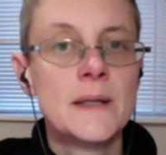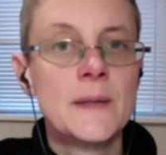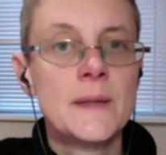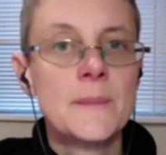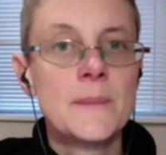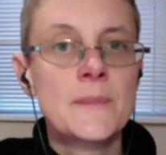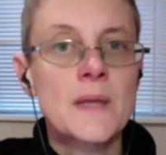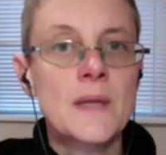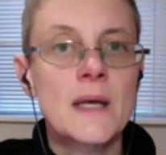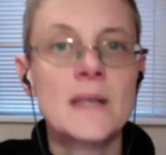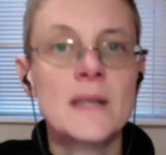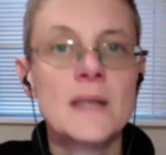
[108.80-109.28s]

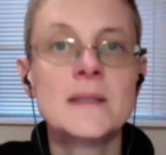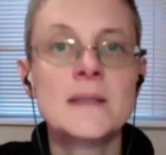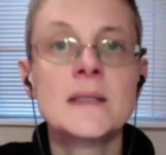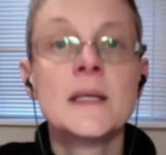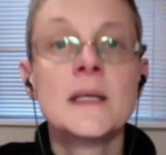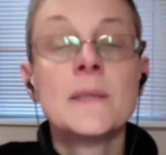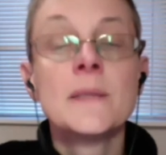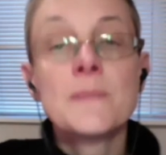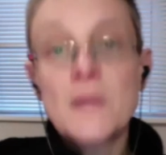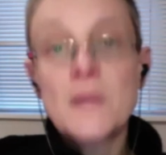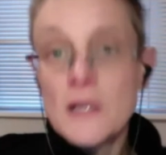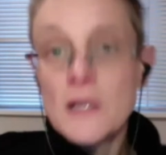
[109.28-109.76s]
And
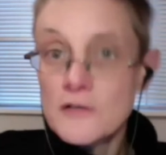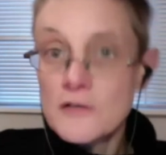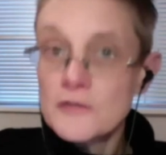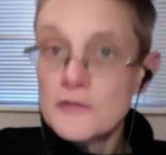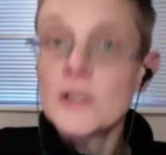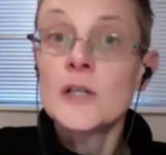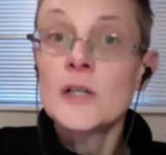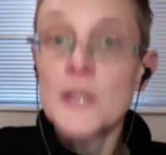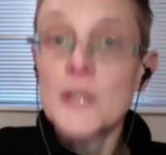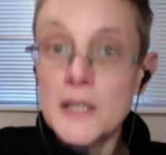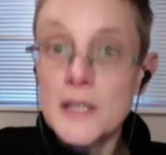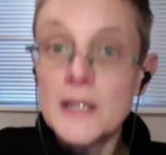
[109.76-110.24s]
if we're
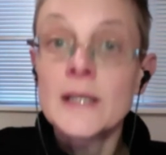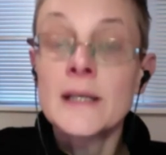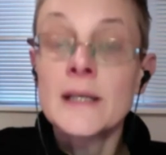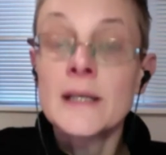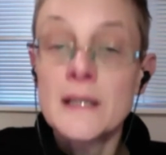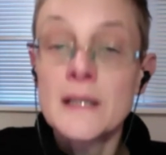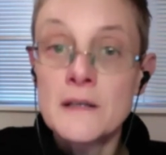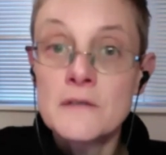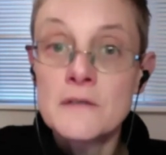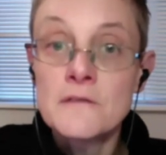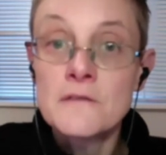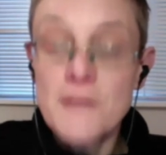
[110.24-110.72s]
looking at an
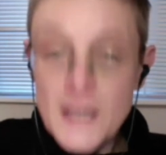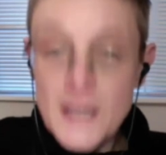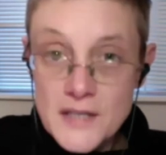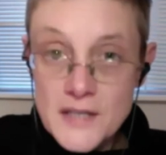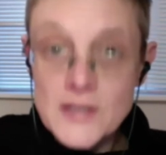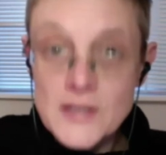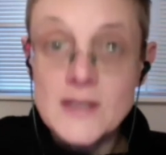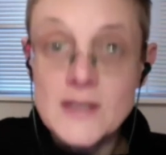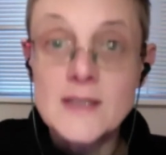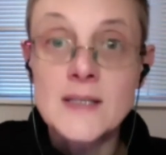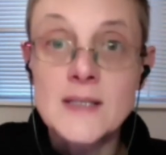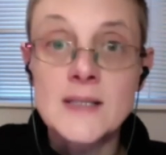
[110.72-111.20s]

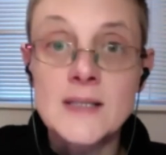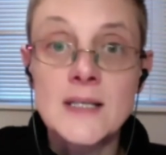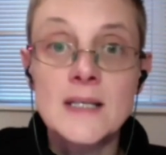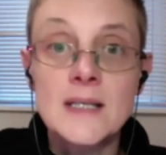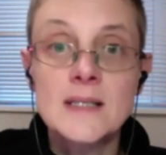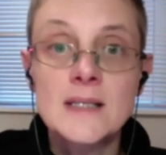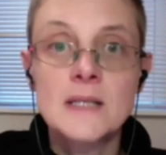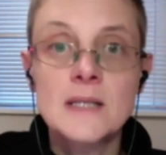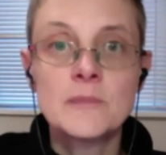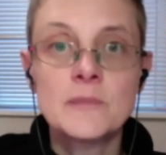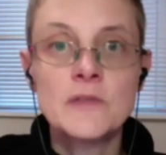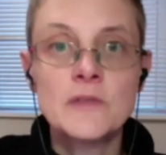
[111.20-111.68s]
infectious disease,
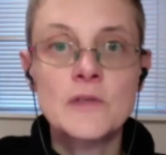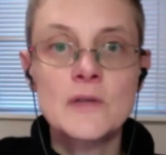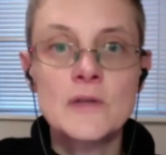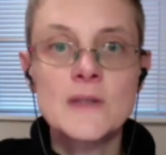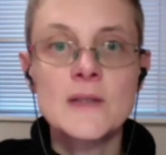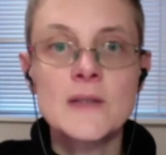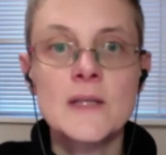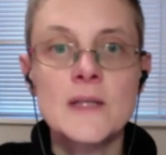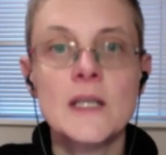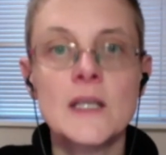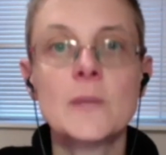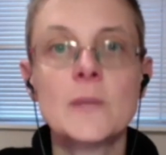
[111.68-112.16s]
then we've got to
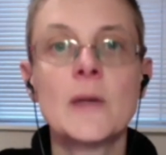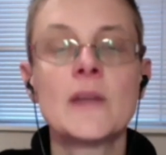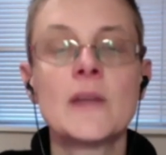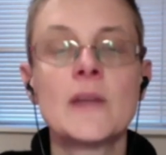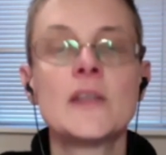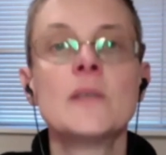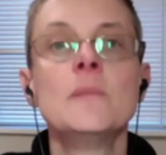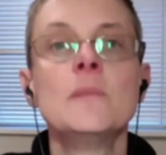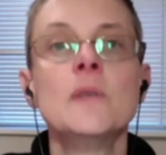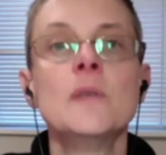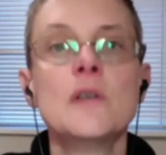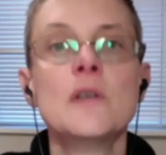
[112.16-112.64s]
think about the
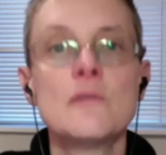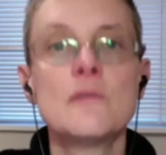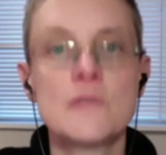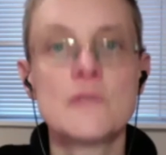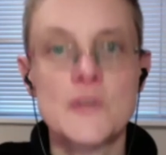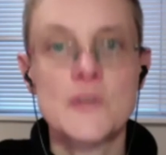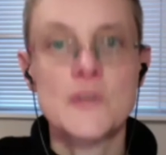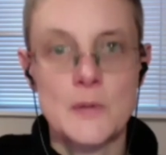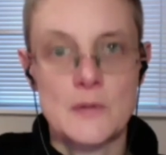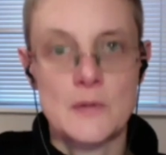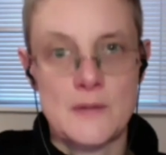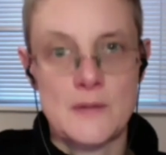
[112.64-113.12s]
immune
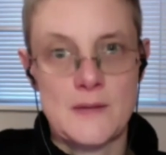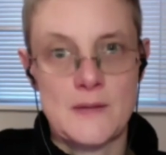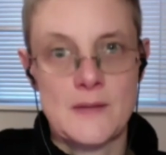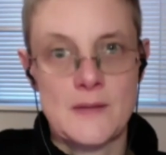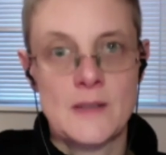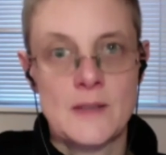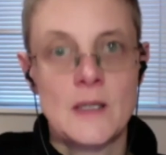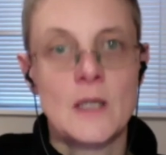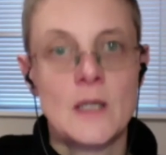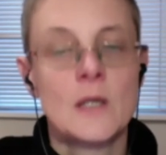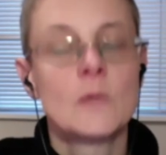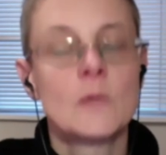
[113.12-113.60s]
response.
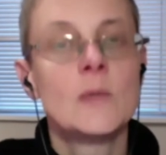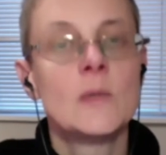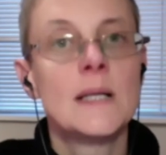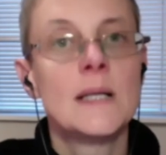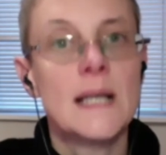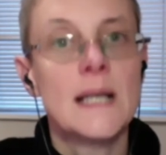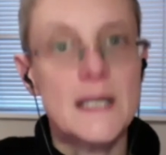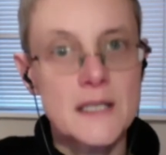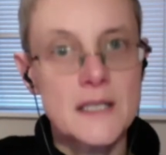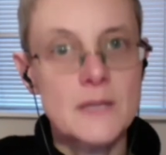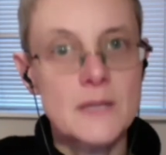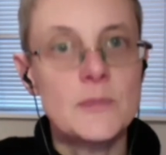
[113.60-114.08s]
We
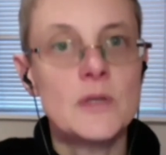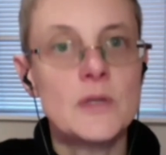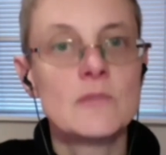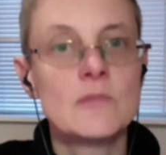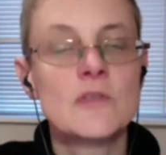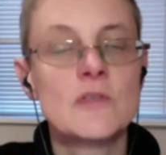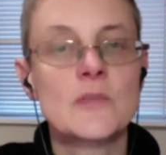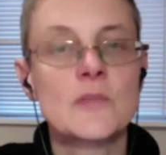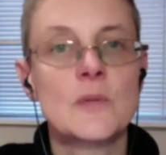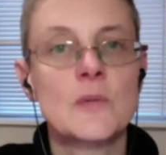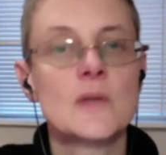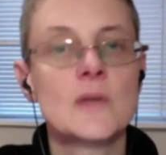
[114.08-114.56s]
like immune
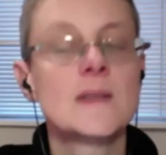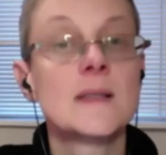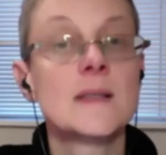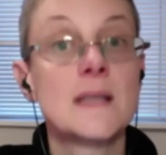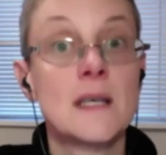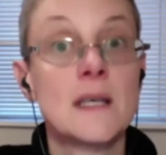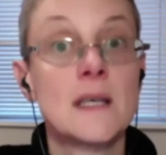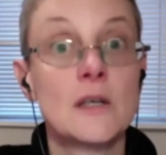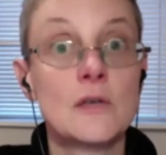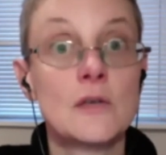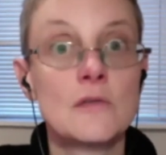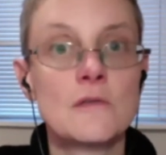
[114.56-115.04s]
responses,
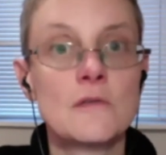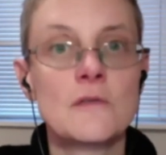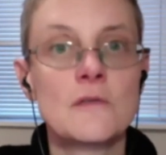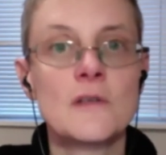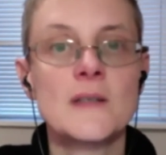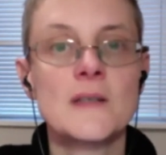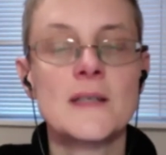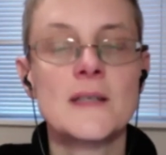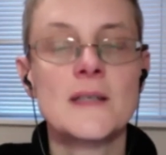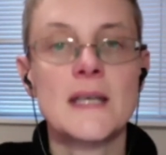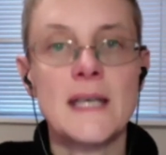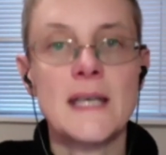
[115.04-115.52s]
they're good for
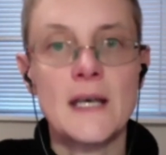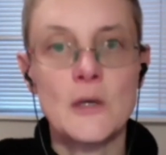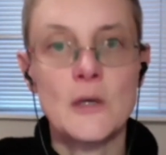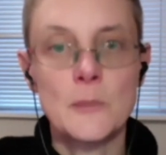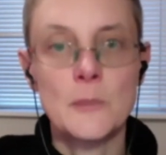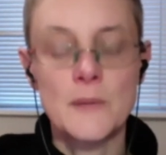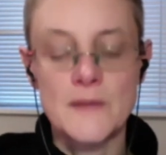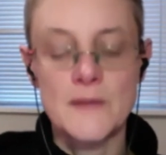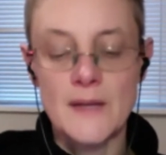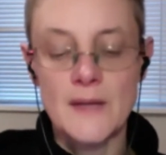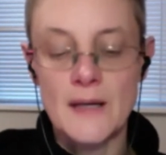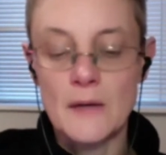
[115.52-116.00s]
us, they help
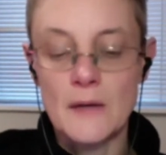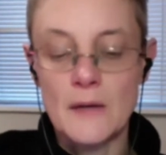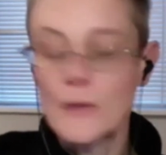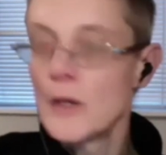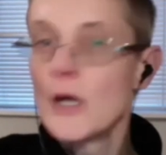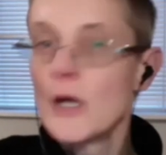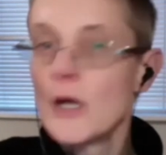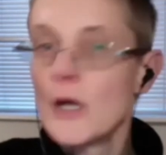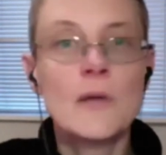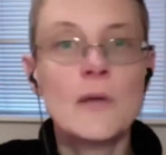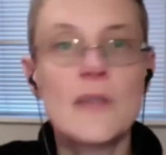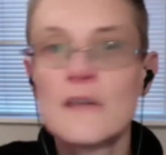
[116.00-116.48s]
us out.
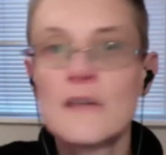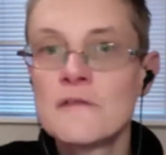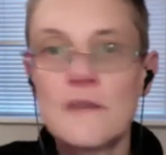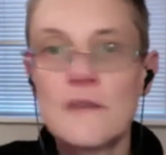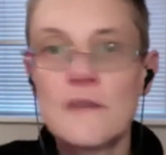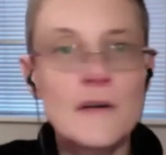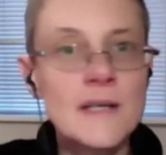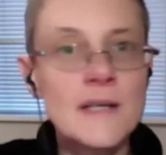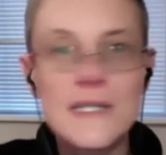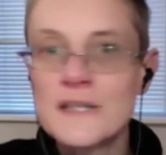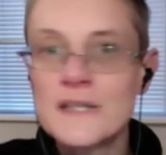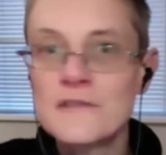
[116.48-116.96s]
They're
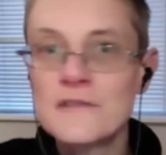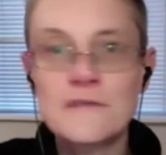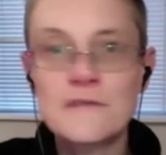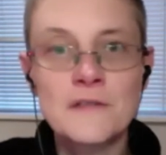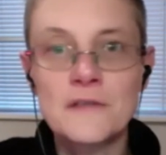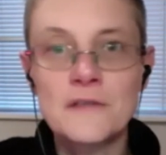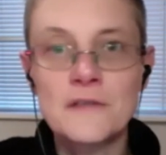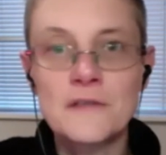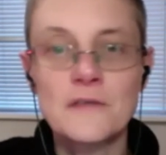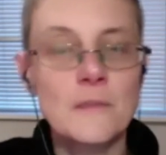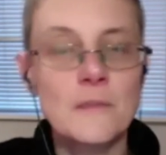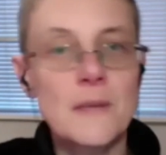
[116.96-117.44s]
very
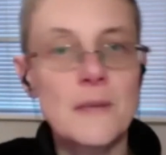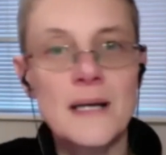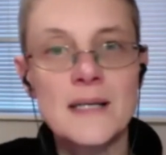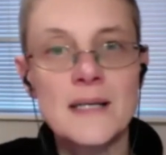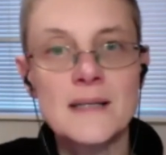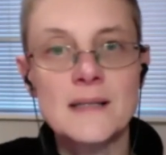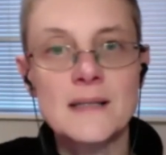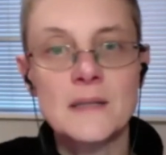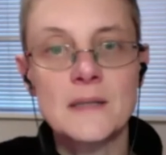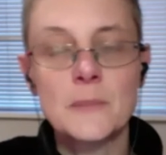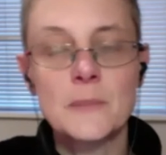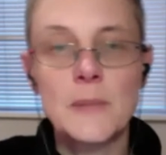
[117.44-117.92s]
different for
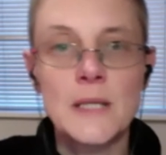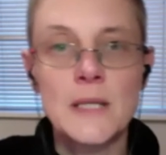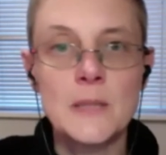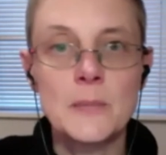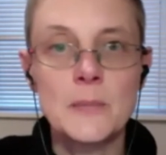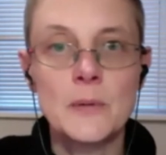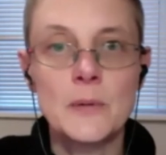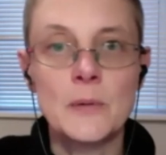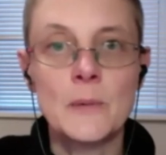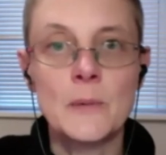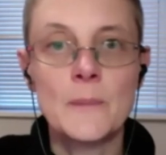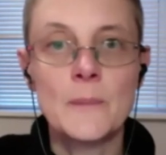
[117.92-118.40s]
mice and
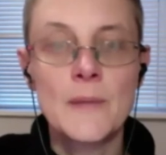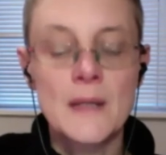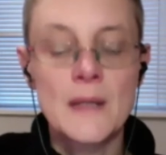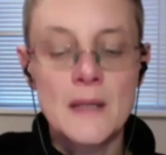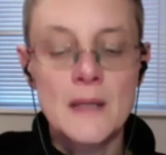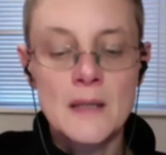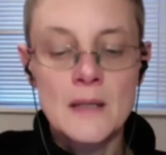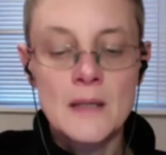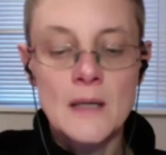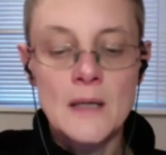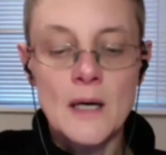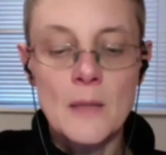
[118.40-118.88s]
people.
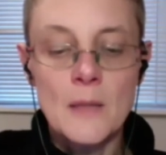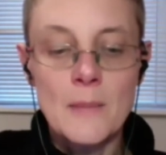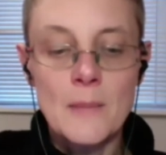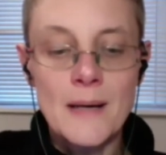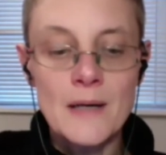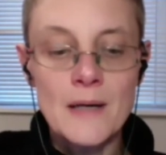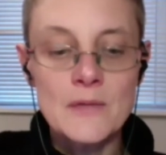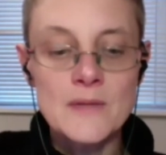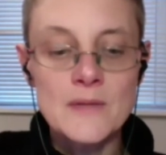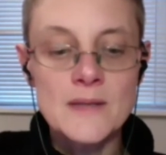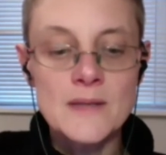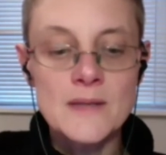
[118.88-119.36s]
A
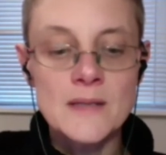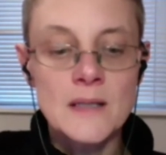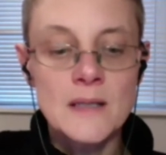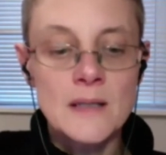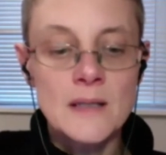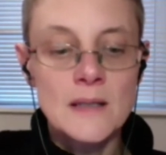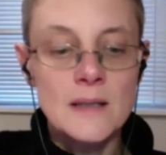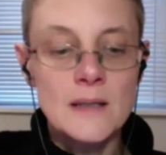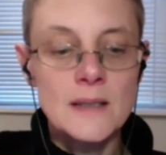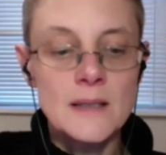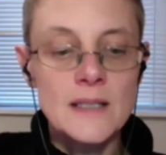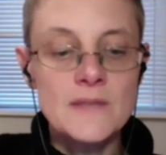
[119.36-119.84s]
mouse
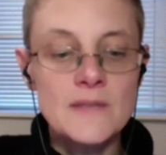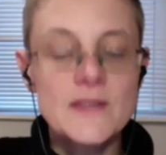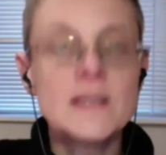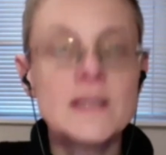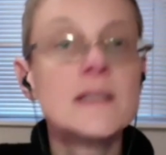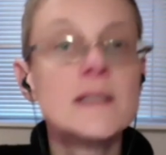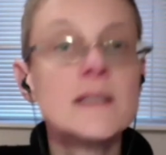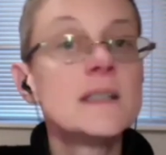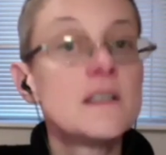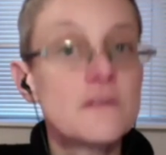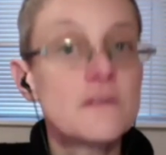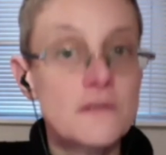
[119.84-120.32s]
lives in
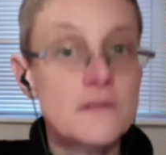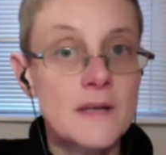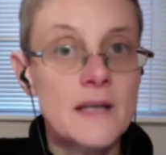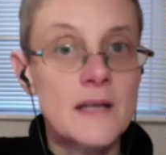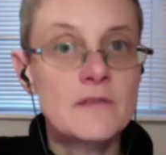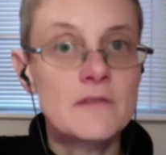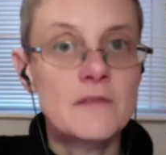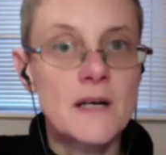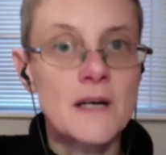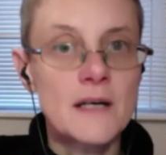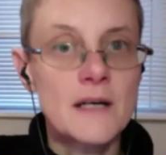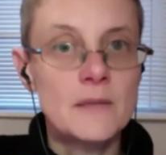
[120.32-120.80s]
a different
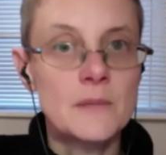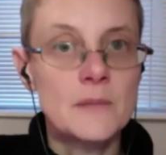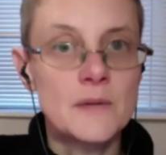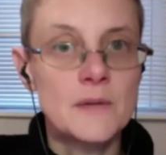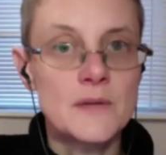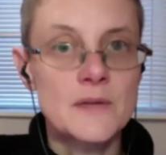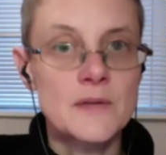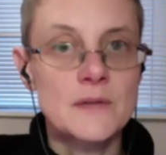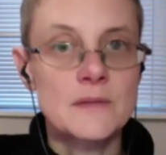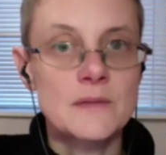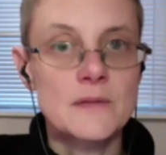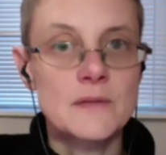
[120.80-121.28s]

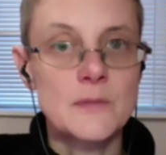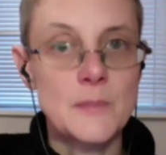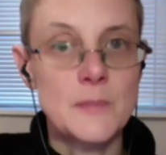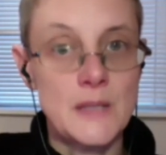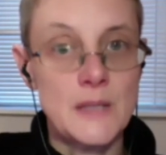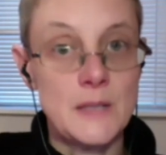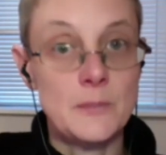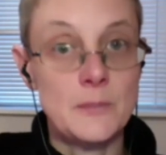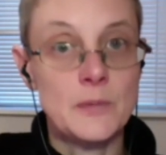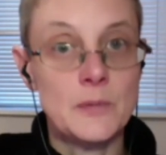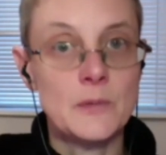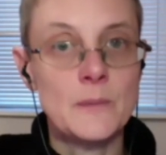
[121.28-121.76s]
environment to
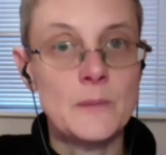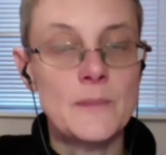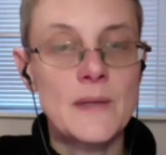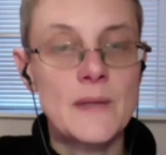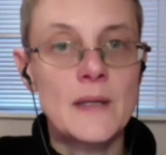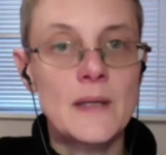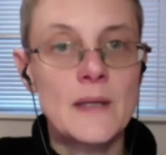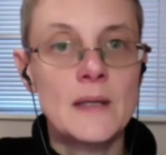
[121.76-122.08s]
people.